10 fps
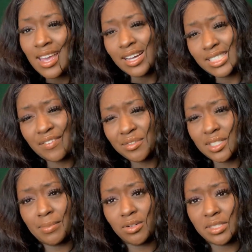because I haven't
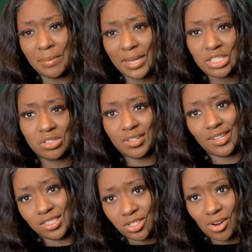really posted pictures on
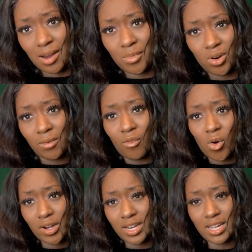Instagram or
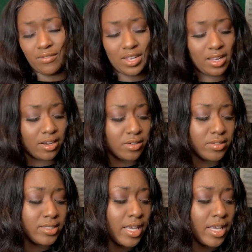worn it in videos